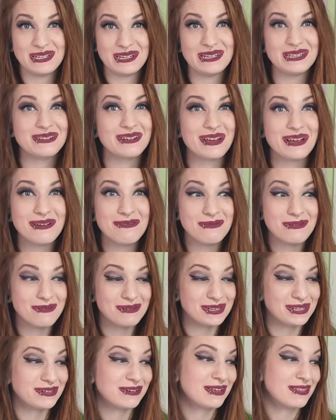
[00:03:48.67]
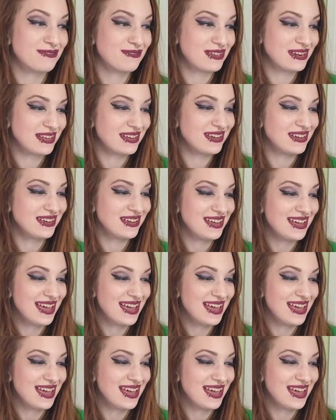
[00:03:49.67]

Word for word: So I hope you enjoy the video